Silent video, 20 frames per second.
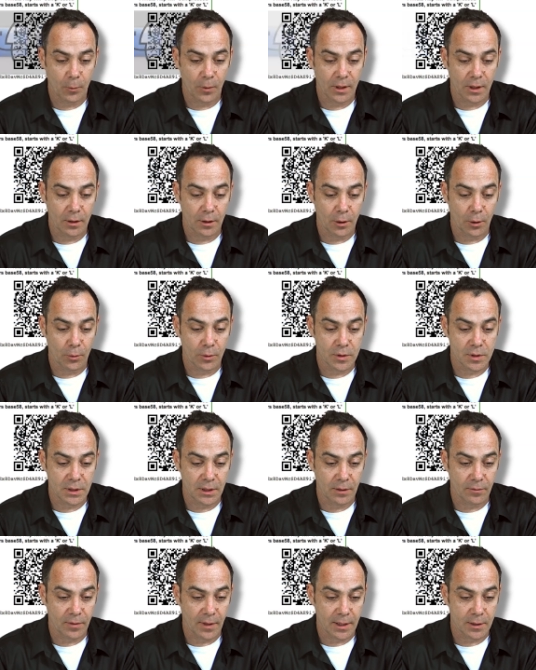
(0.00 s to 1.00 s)
we can go and
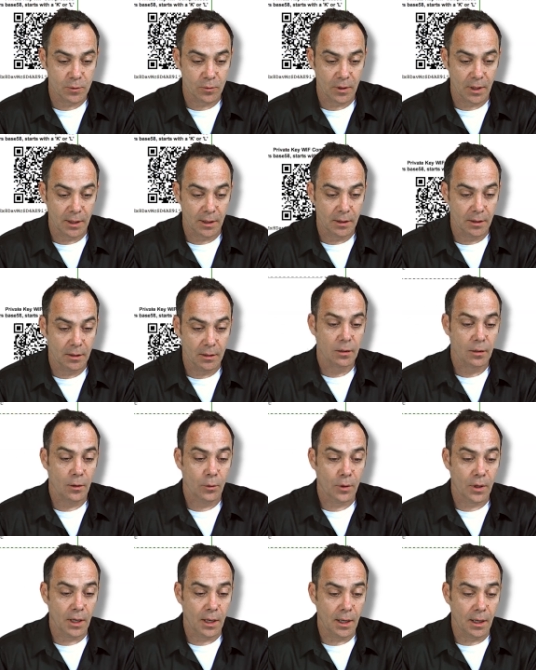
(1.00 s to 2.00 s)
see if that's right.
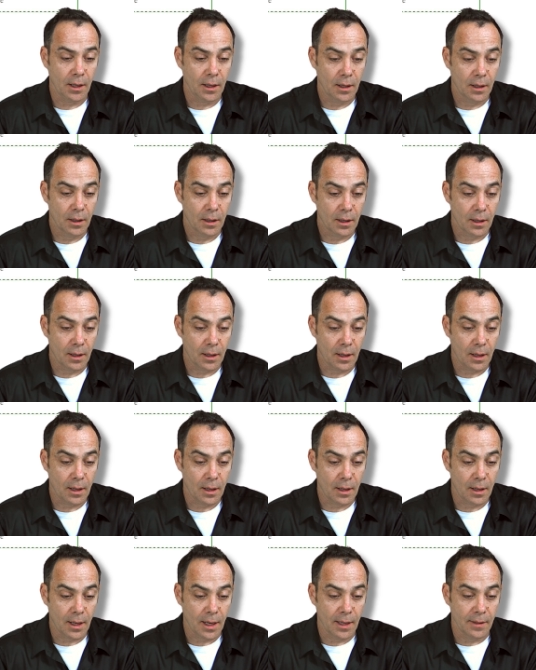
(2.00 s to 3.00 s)
Okay.
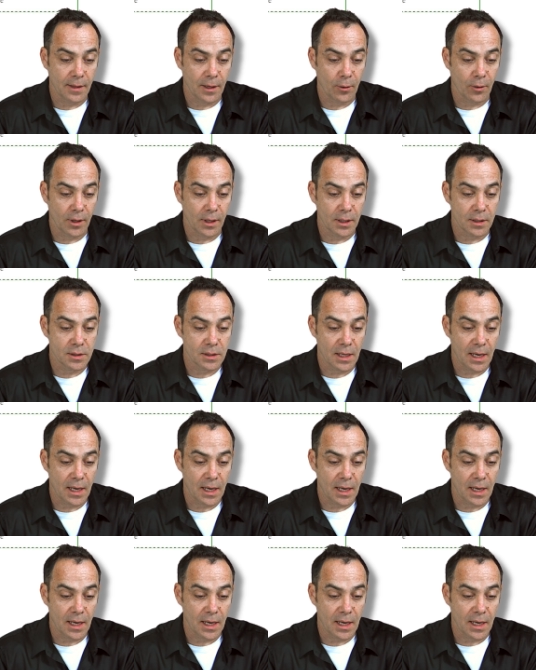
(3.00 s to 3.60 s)
And there it is,